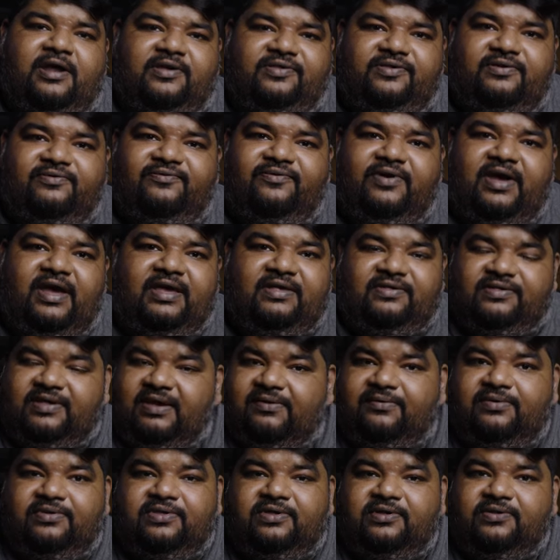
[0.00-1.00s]
Ryzen 5
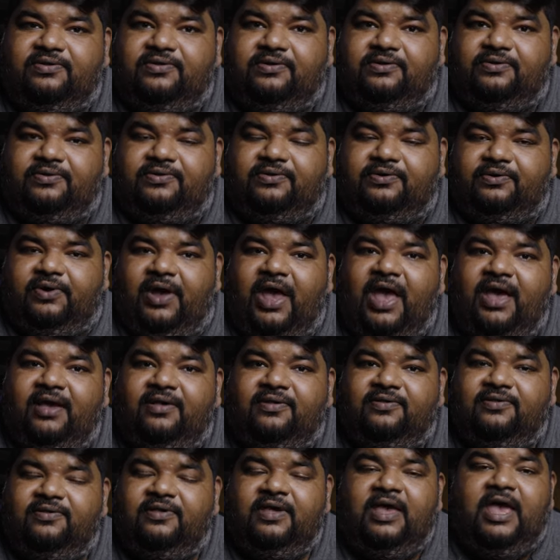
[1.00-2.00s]

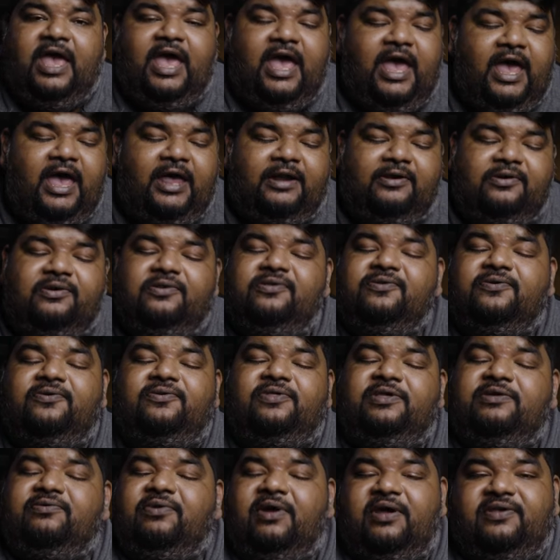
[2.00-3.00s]
7600X, and also
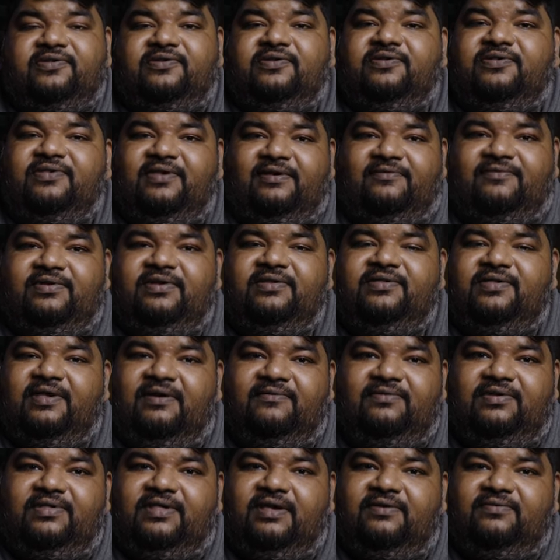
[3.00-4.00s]
the Ryzen 7
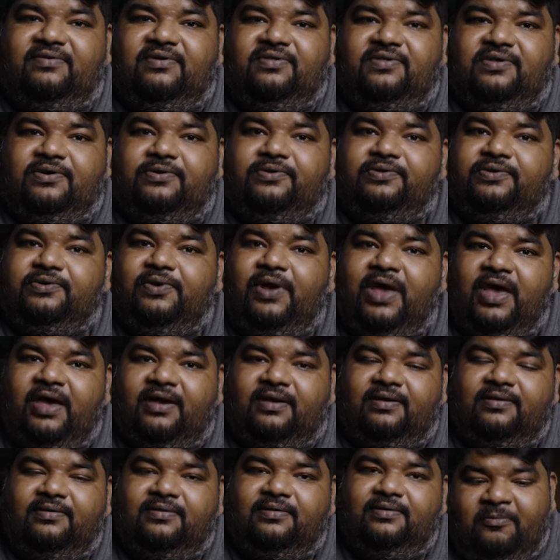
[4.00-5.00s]

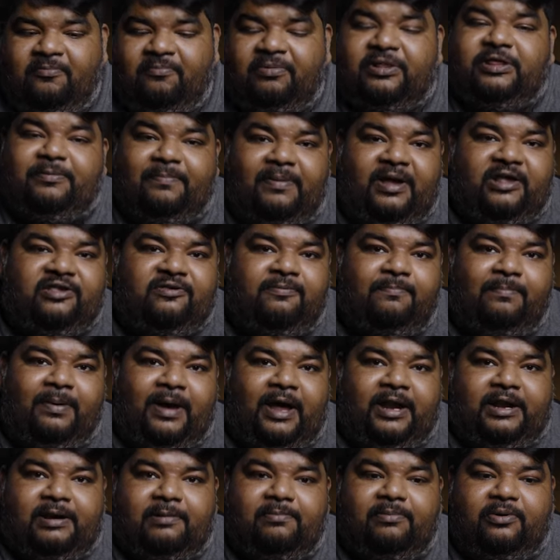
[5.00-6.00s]
7700X. But the best
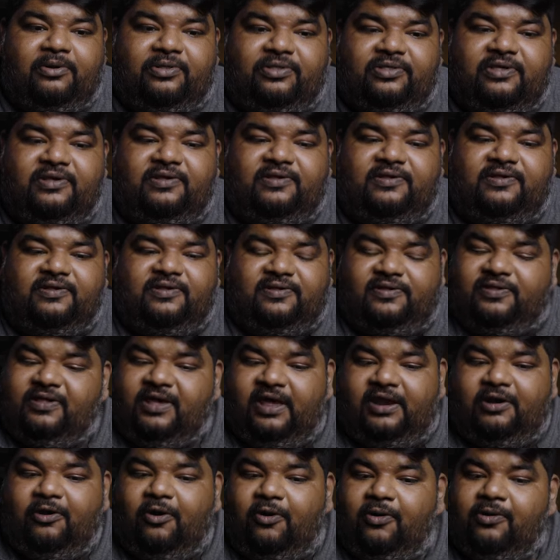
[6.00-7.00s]
part about this is
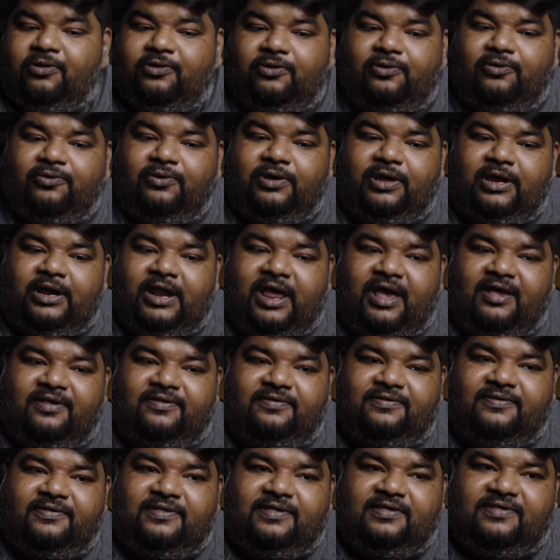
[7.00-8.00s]
that although it
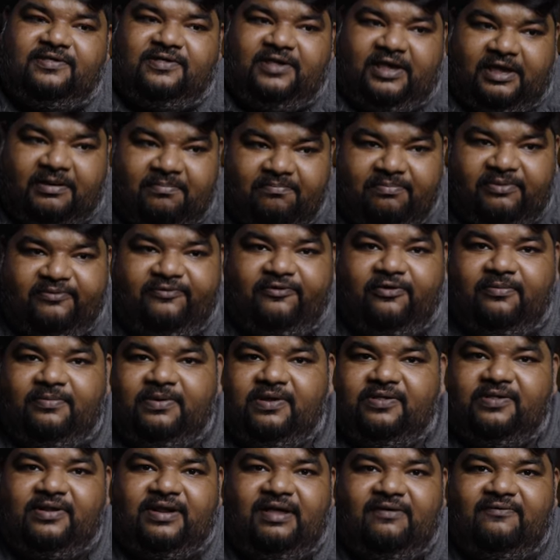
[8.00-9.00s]
has the same
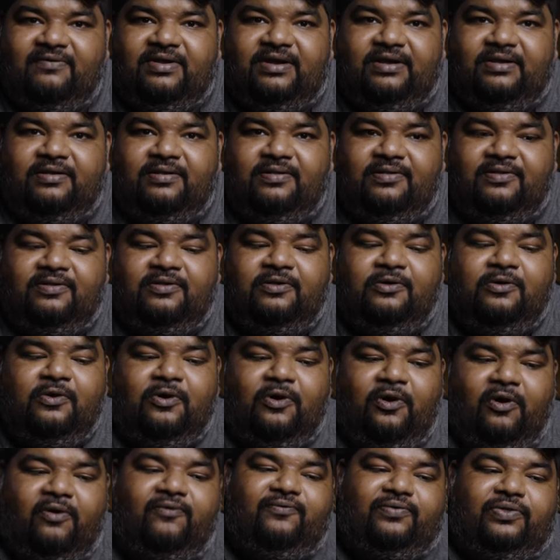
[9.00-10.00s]
performance levels
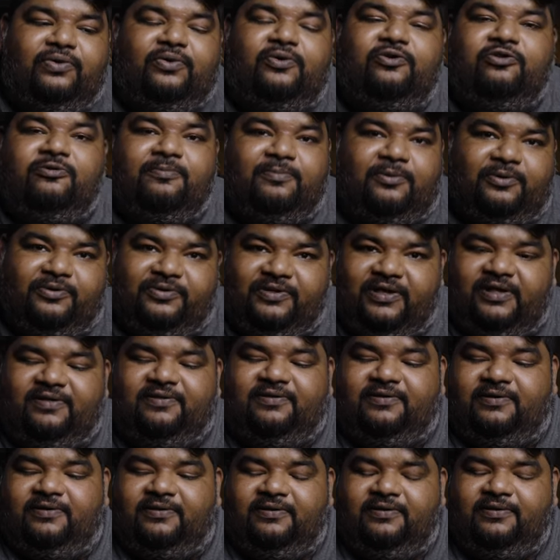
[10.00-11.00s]
of those
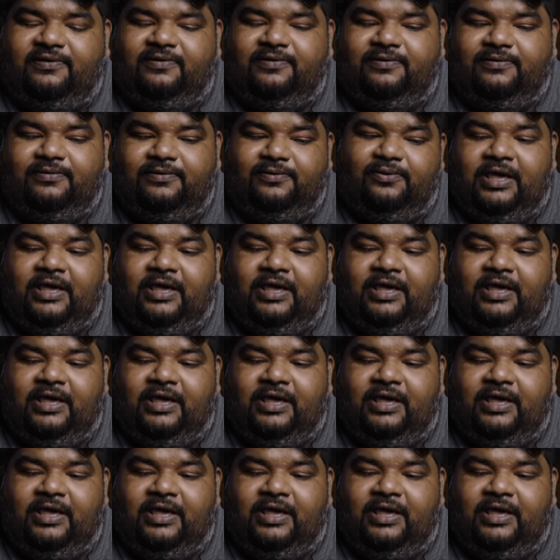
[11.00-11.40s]
processors,